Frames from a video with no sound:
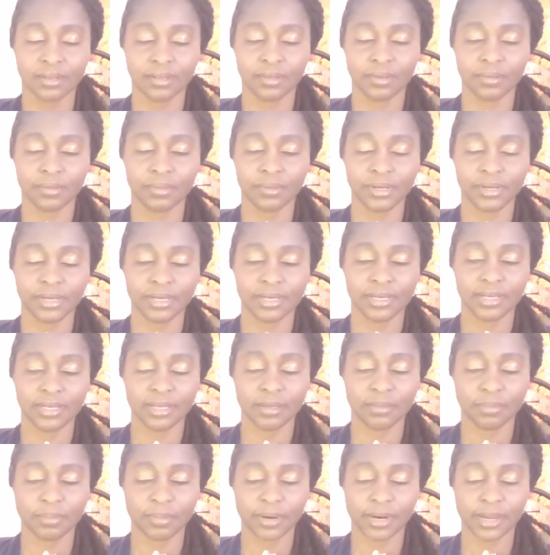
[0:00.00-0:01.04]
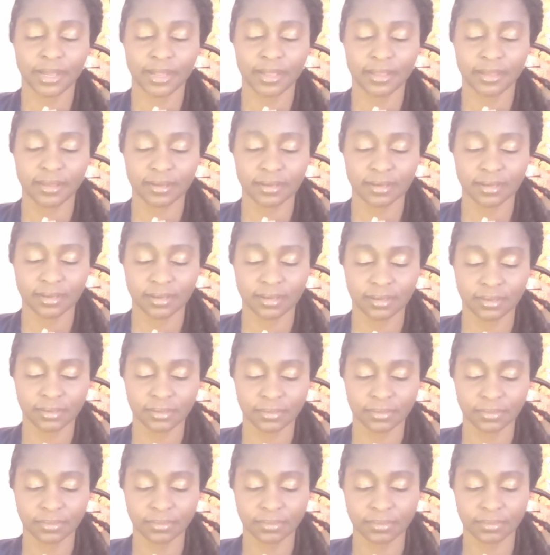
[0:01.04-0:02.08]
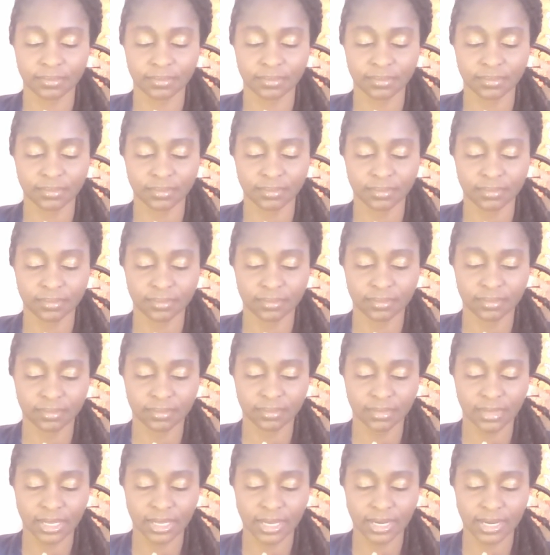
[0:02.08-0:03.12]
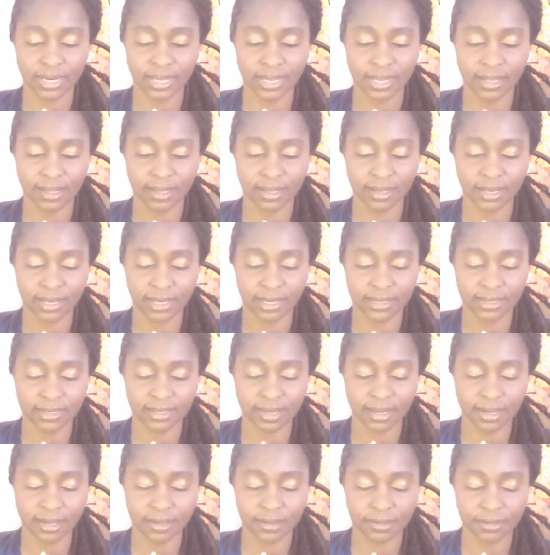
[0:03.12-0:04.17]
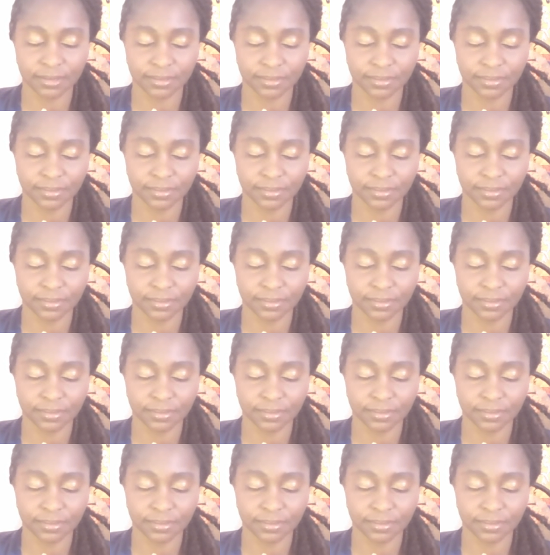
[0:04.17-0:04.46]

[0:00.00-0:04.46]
3 deep breaths. Inhale and exhale.